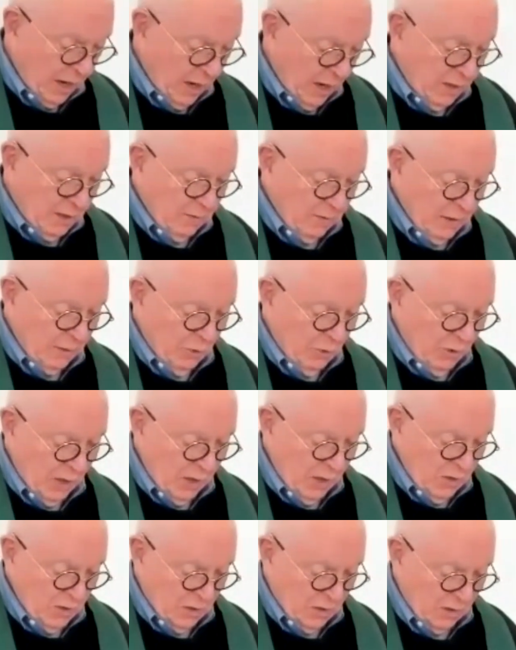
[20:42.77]
path of
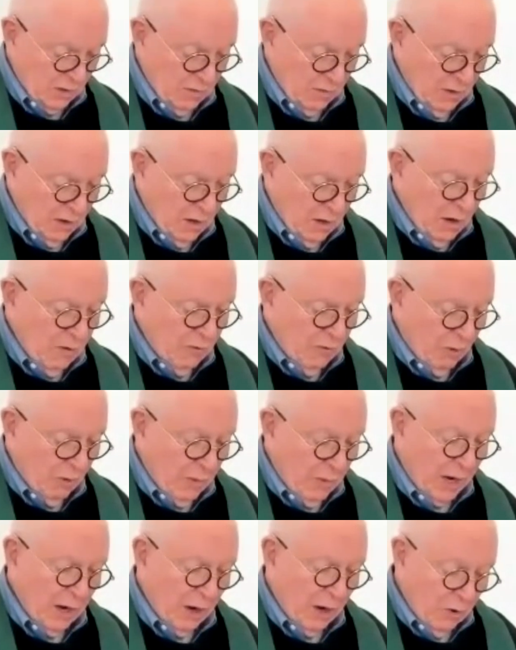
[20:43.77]
liberation
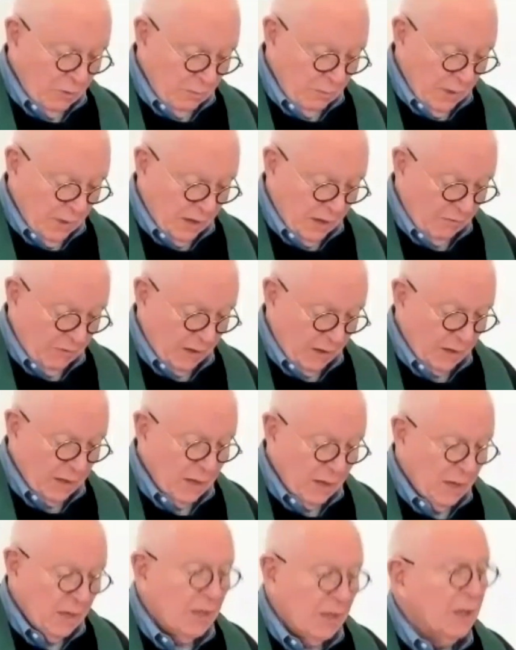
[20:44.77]
for my own
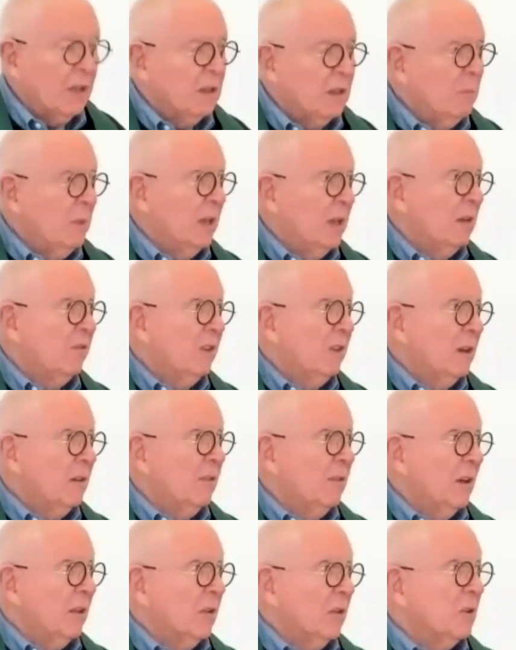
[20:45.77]
benefit and the benefit
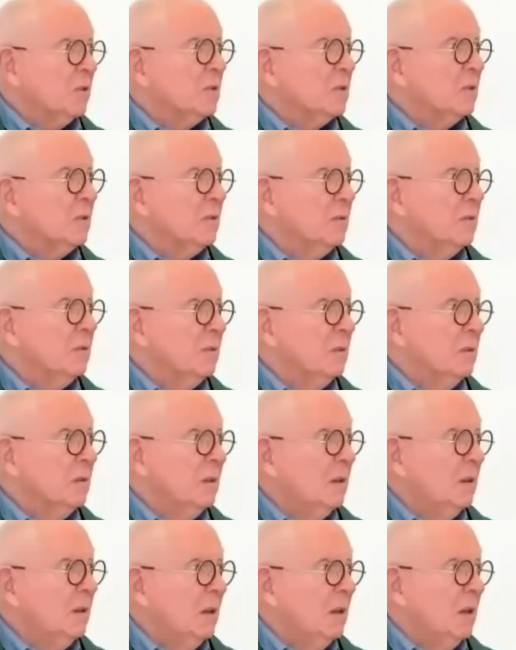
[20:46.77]
of others.
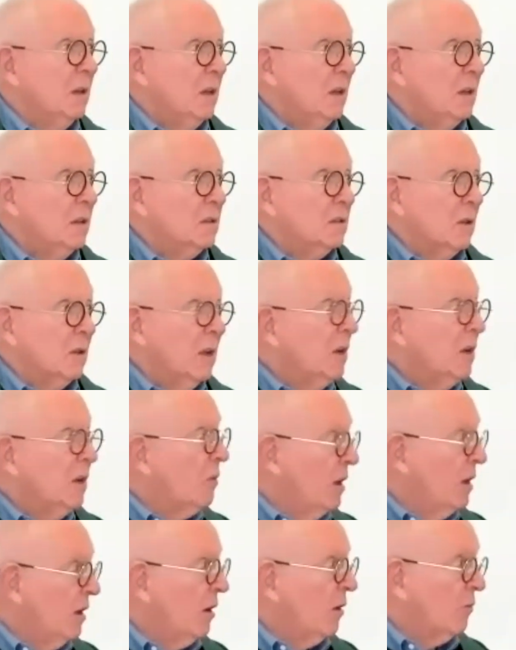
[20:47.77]
So
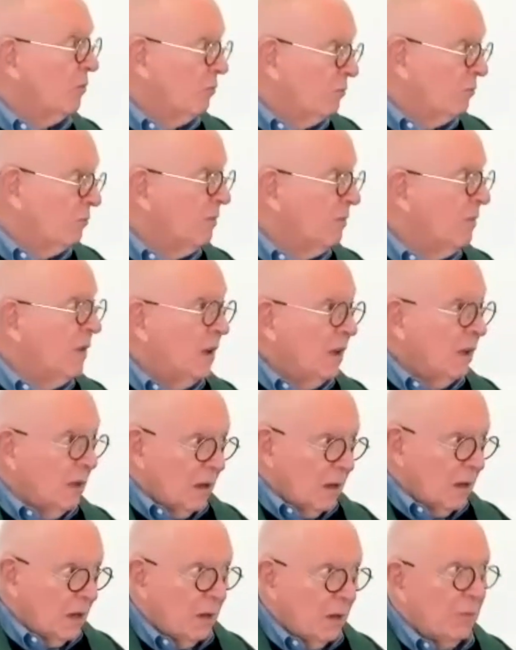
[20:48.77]
here we are
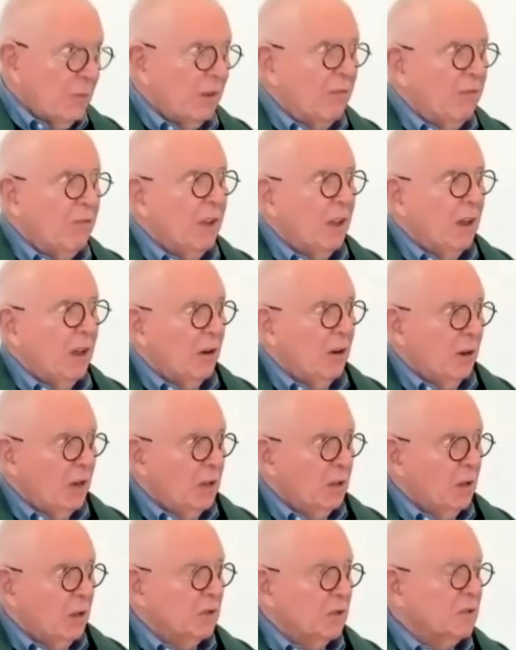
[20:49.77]
coming
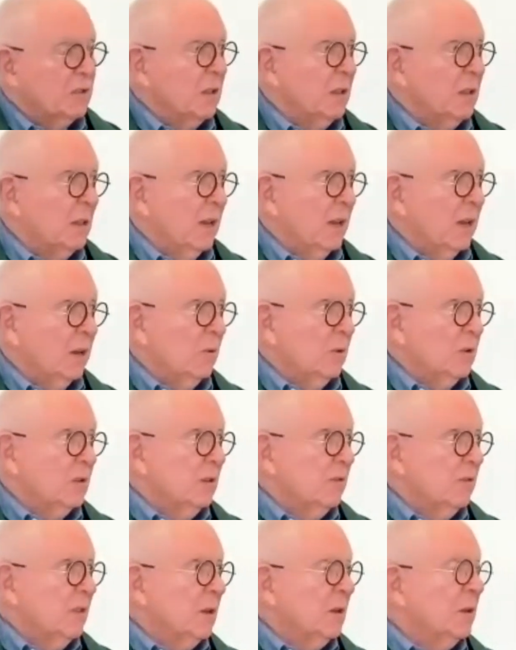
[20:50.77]
very close to the
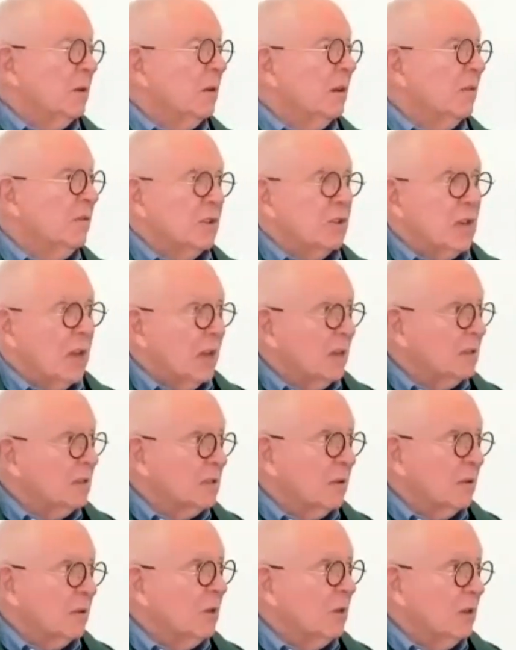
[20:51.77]
language of the
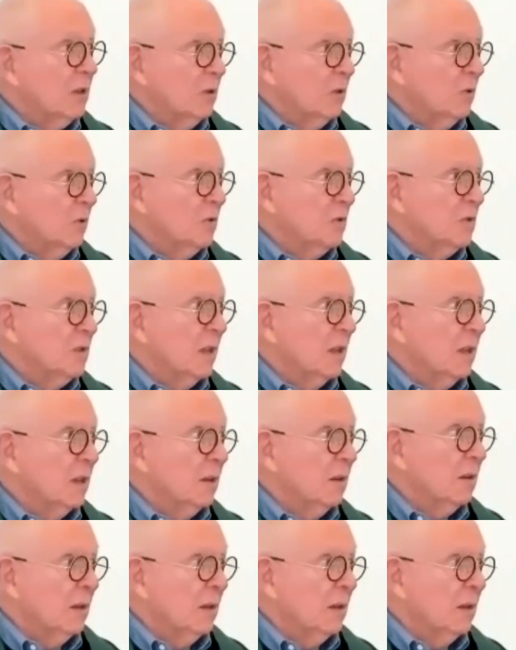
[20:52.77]
chants that we use.